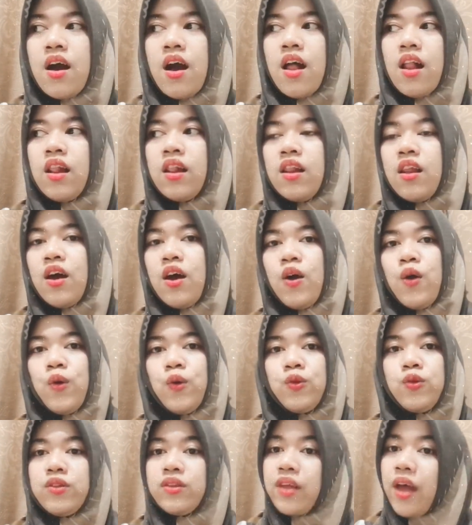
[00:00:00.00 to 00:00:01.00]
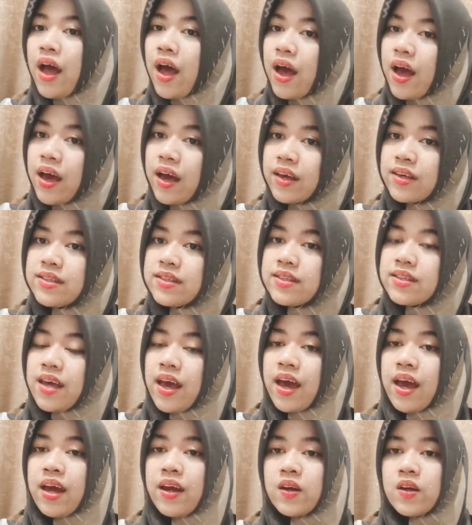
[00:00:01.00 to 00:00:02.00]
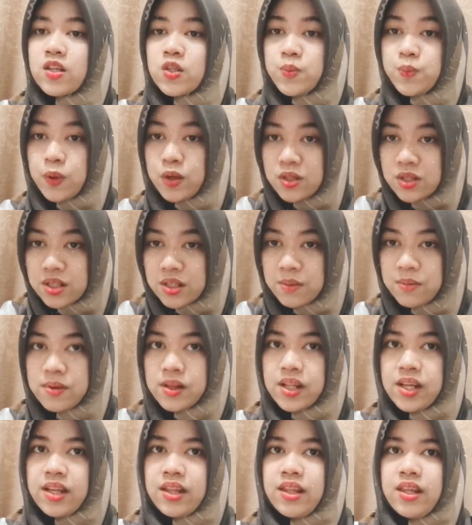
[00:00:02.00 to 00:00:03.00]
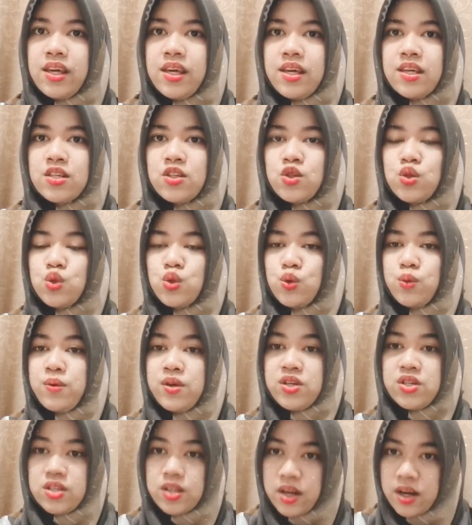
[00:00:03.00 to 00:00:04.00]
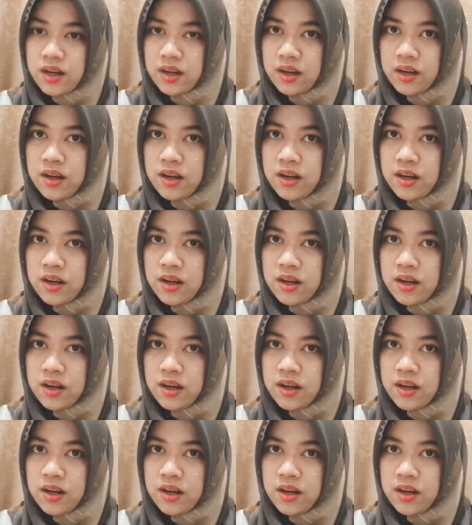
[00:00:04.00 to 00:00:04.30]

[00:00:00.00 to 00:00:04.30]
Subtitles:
allow tasks and responsibilities to be shared.